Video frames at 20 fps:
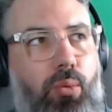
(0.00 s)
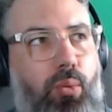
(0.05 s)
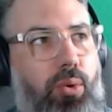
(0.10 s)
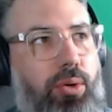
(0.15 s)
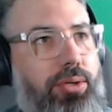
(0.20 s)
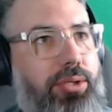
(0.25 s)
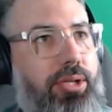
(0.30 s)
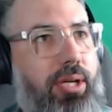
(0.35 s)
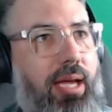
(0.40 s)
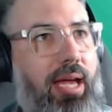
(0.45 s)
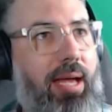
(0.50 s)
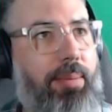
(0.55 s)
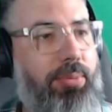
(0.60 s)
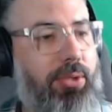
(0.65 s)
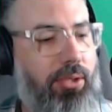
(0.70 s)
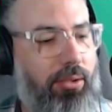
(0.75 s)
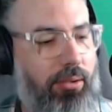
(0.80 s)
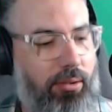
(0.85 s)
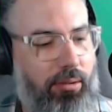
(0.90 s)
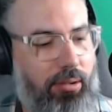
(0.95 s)
was
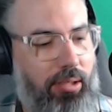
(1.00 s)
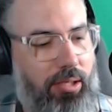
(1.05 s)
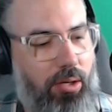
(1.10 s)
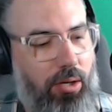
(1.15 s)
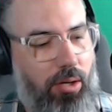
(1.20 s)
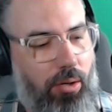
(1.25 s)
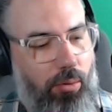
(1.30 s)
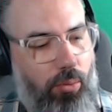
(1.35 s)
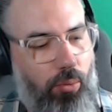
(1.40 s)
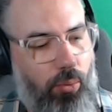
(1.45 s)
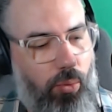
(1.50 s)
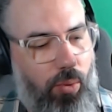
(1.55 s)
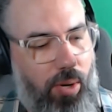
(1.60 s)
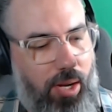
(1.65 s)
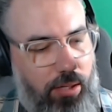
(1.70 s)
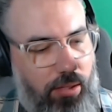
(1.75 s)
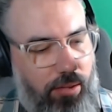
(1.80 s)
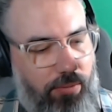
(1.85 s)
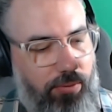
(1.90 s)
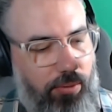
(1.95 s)
absolutely
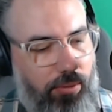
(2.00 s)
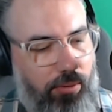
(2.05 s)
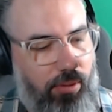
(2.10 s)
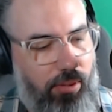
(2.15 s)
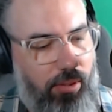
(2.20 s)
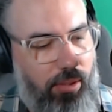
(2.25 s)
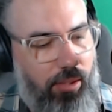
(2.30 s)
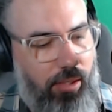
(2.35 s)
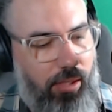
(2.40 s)
wonderful.